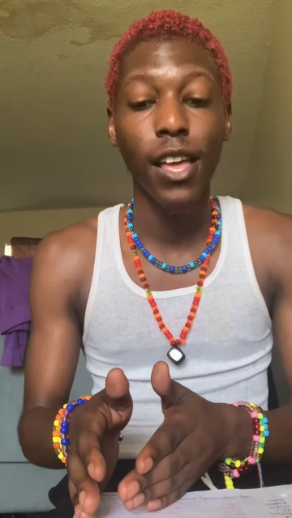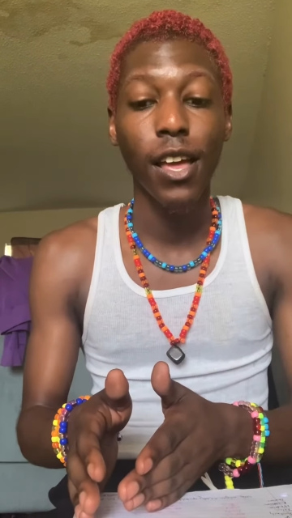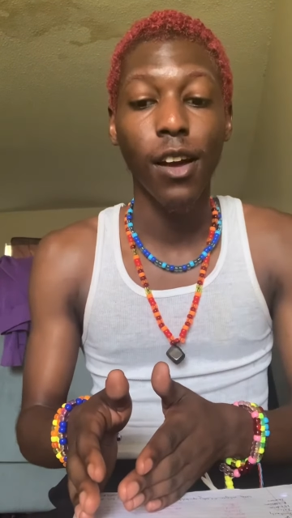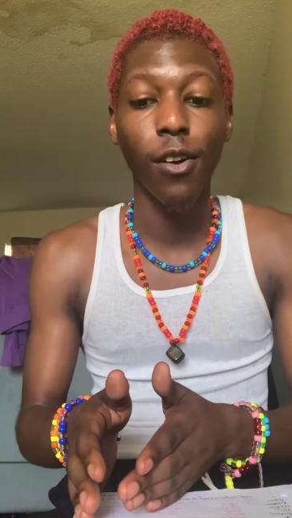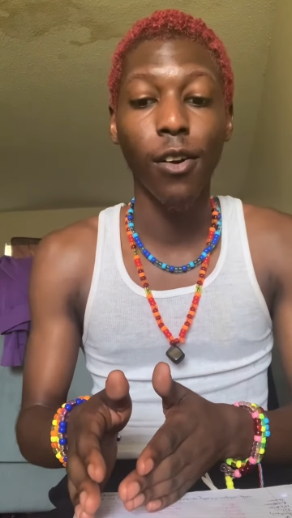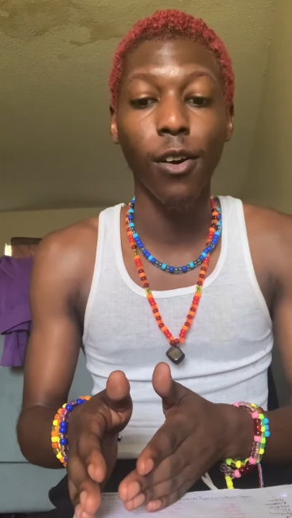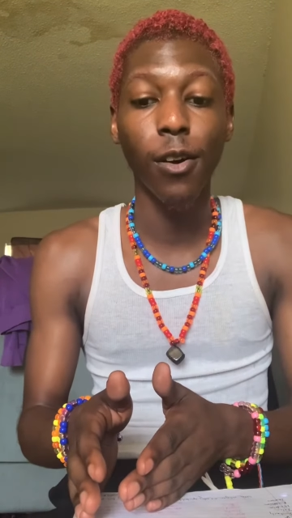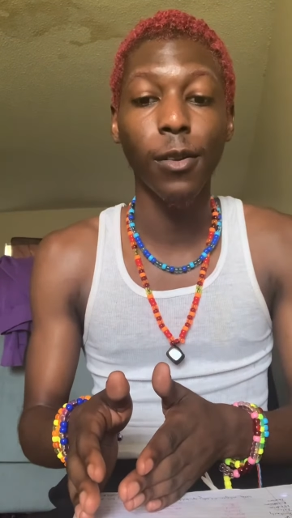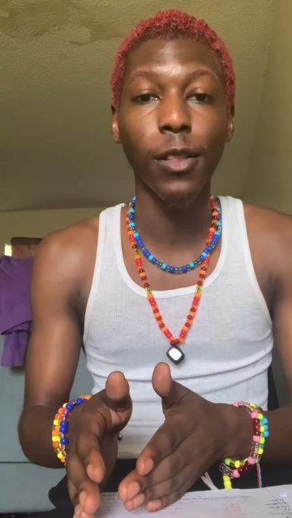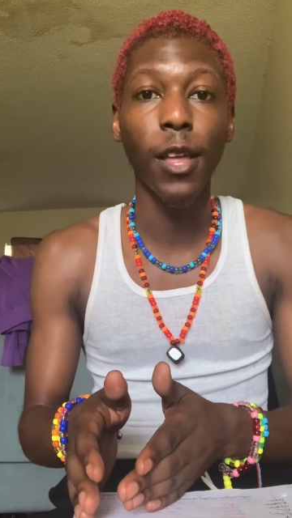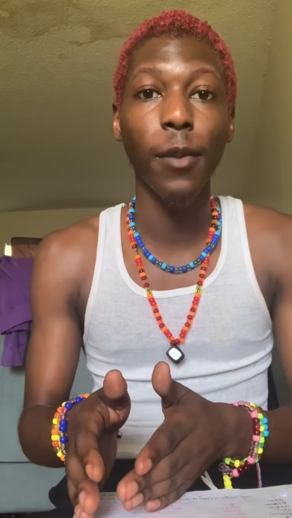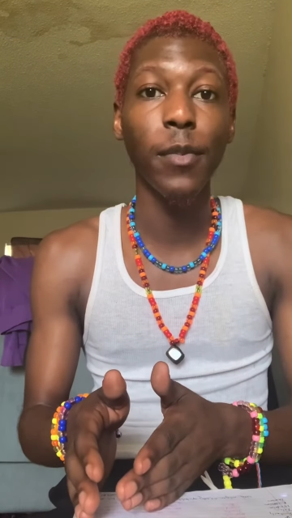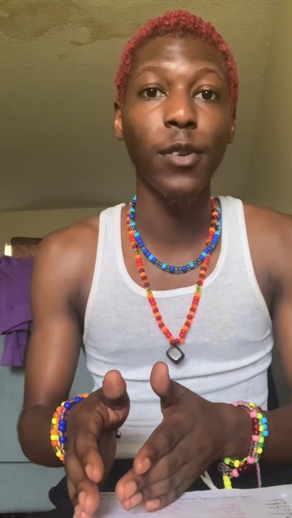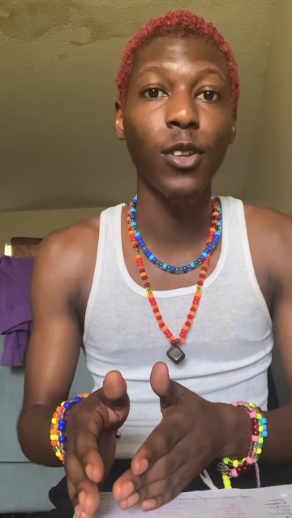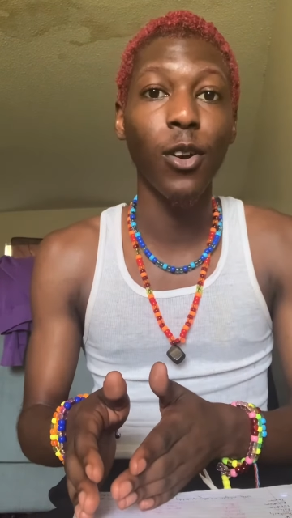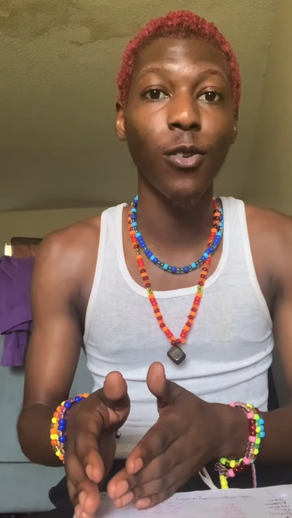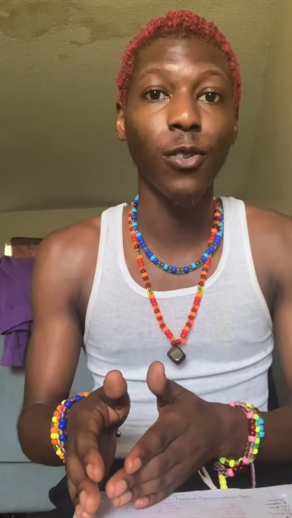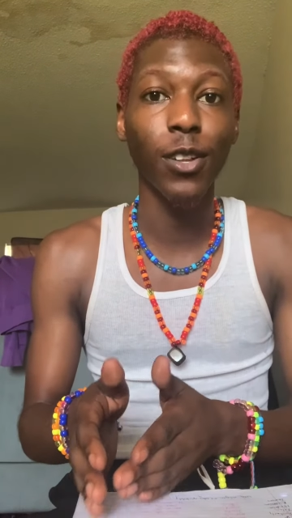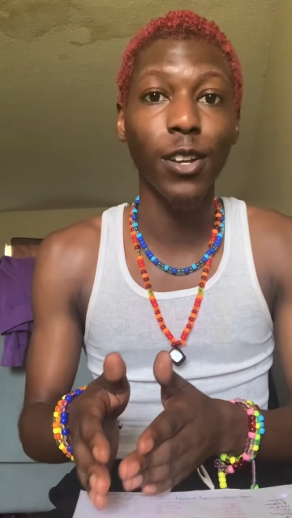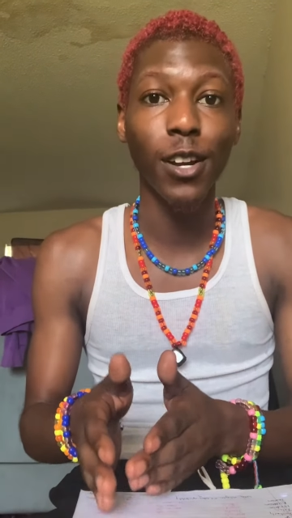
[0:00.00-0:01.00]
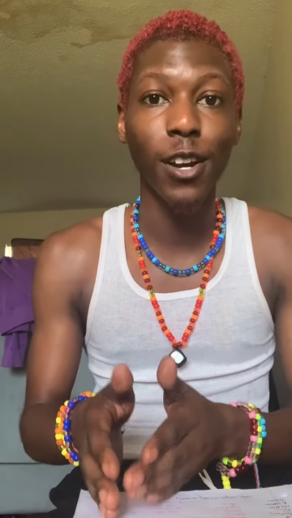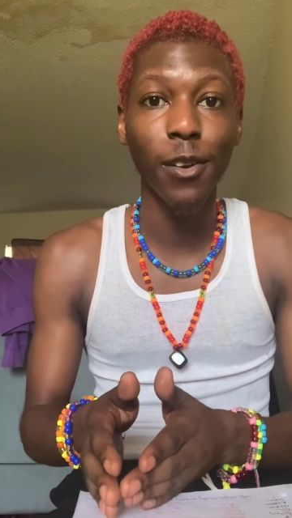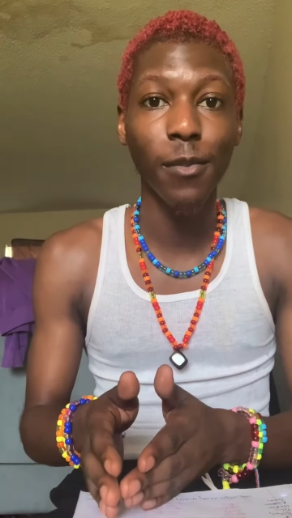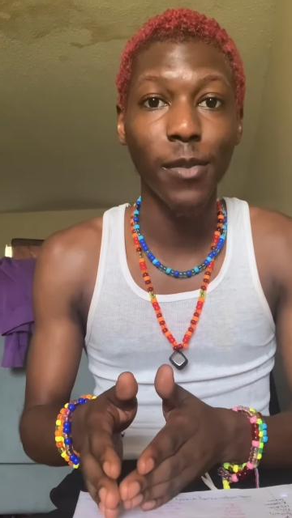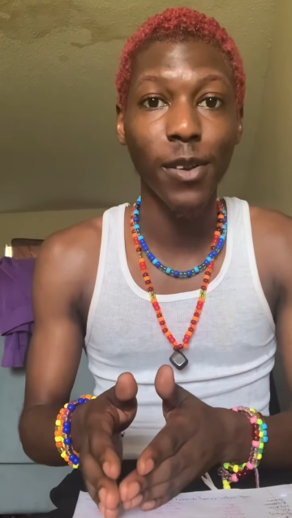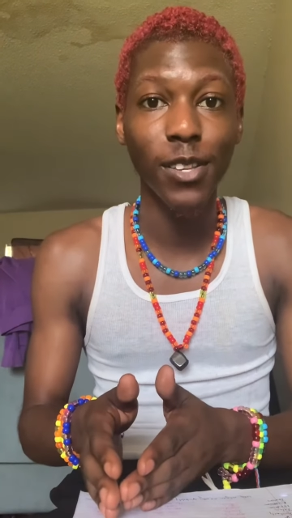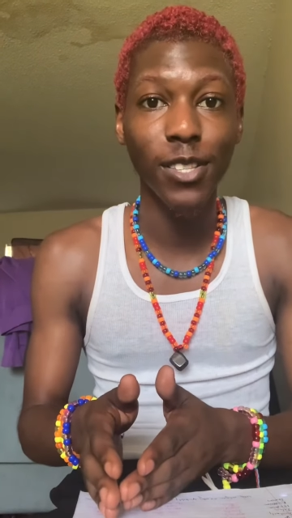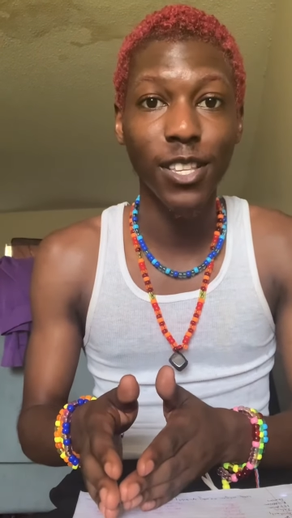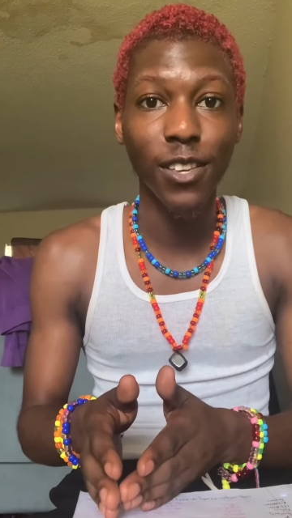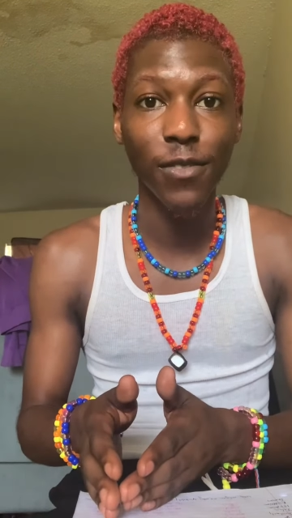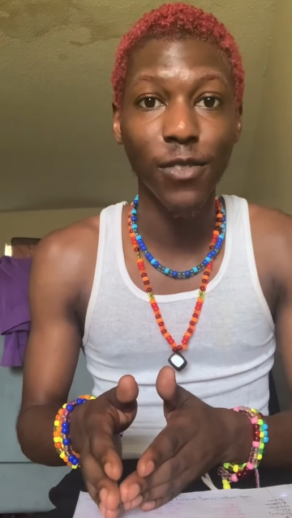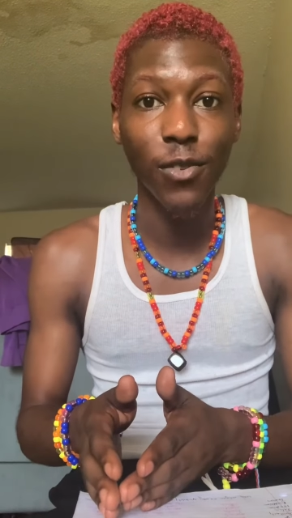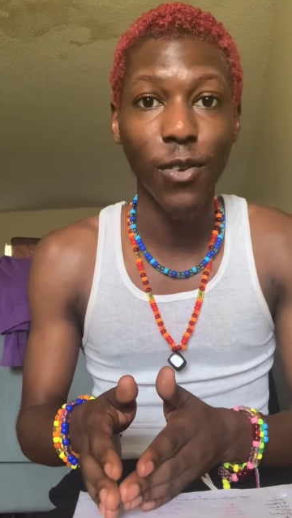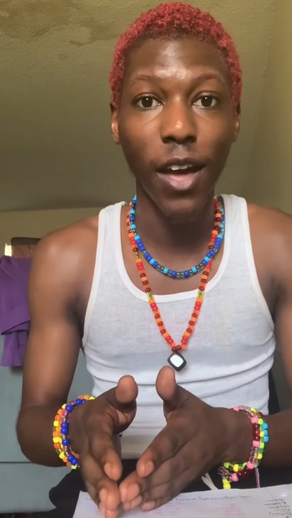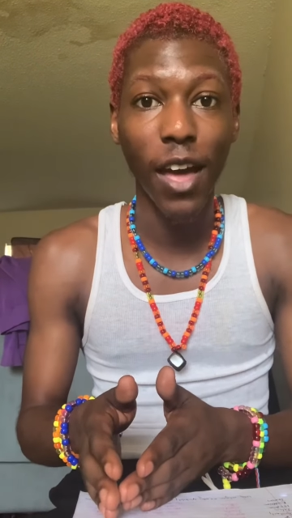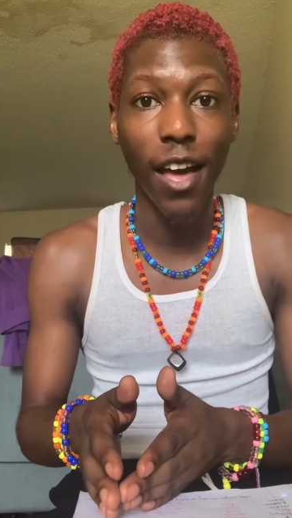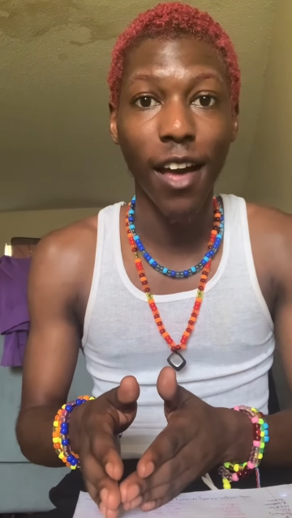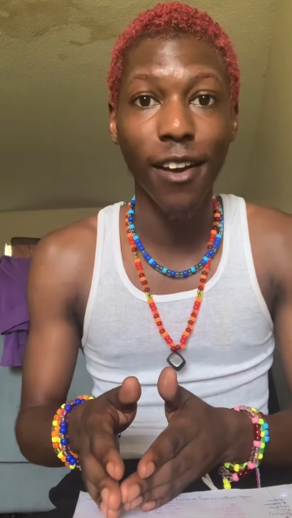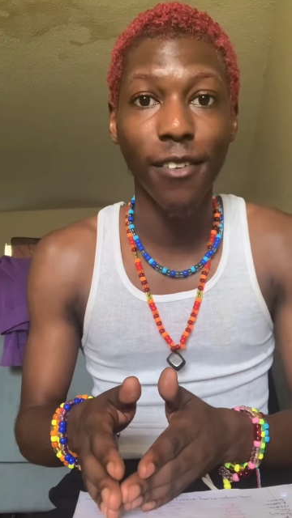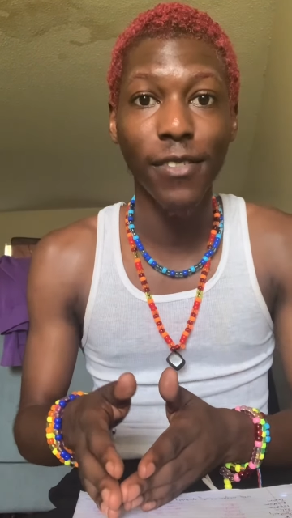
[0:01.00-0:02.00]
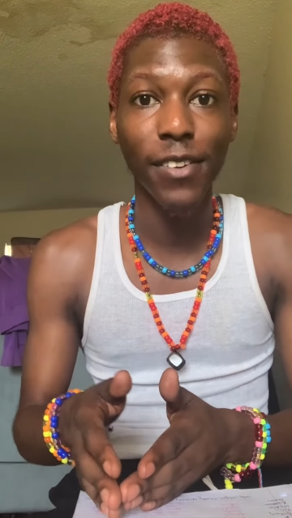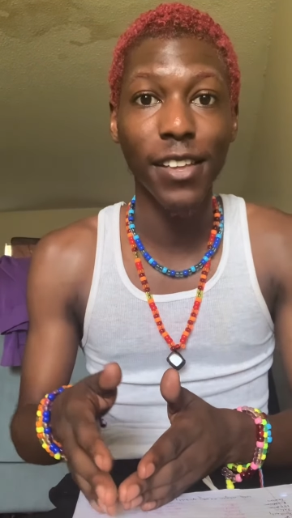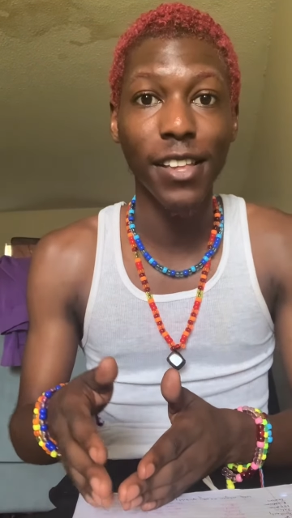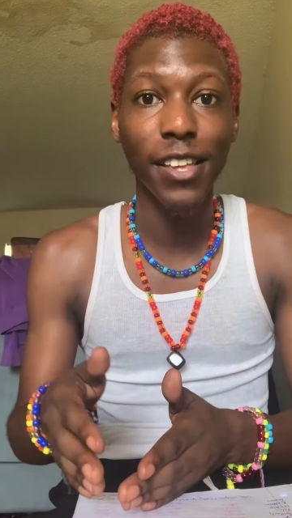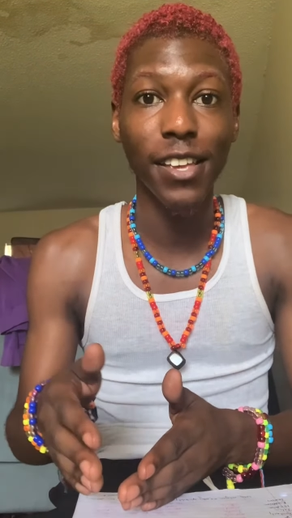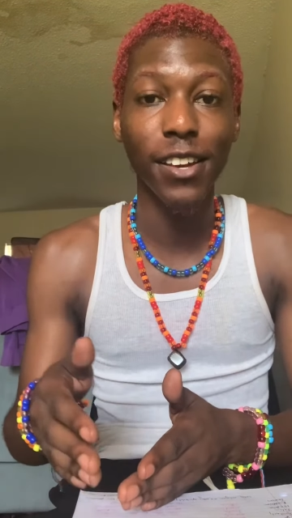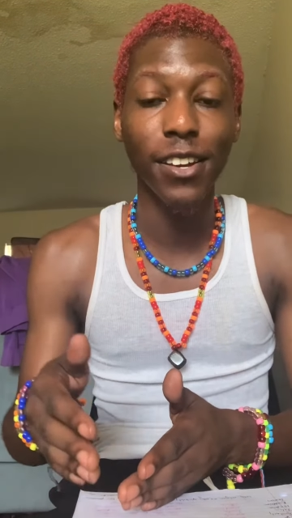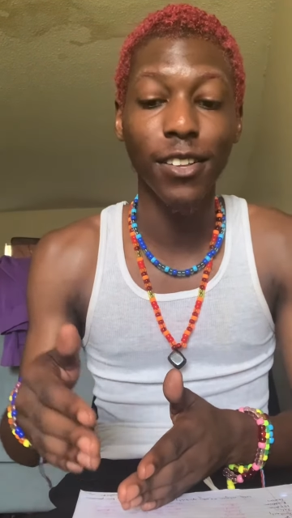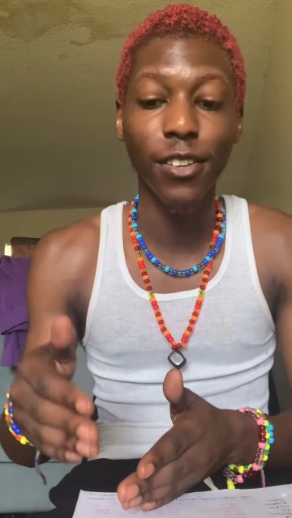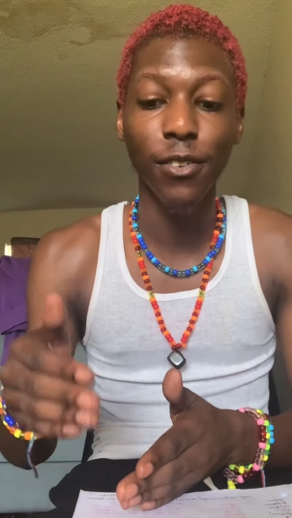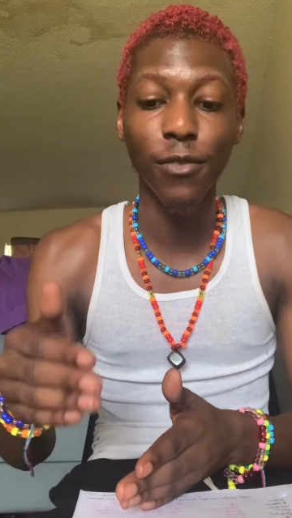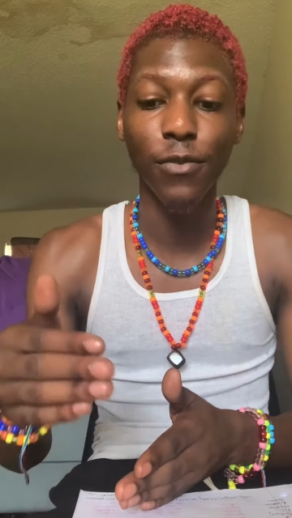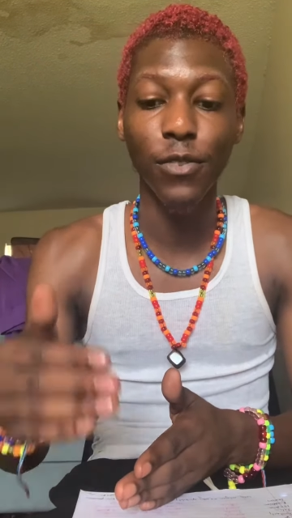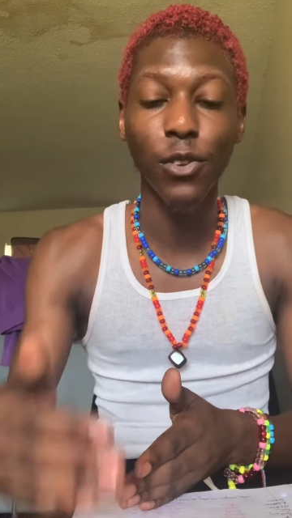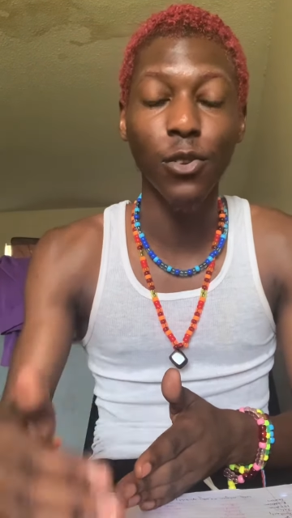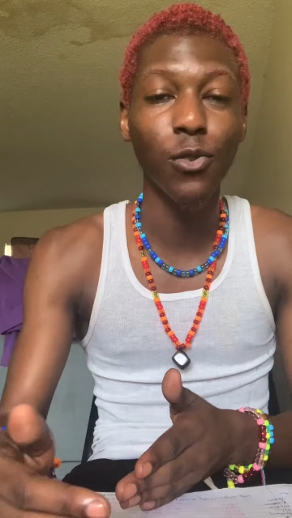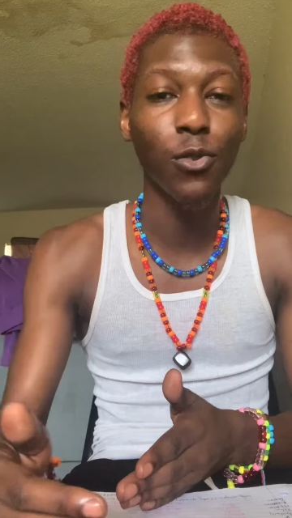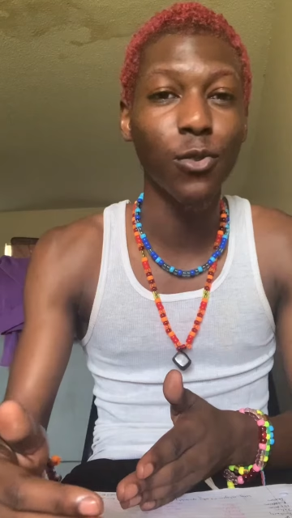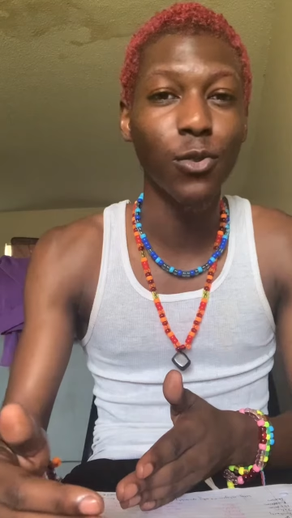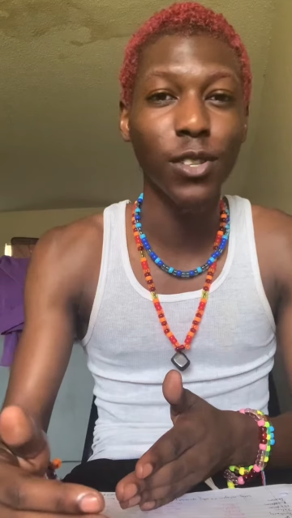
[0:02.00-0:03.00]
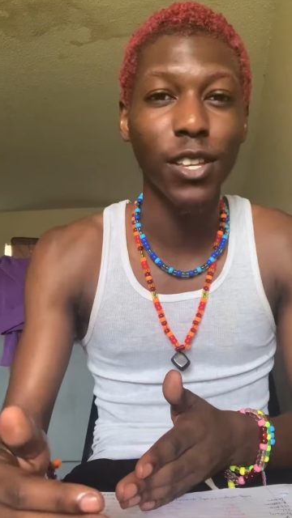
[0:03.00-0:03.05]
Let me know in the comments if you have any other views,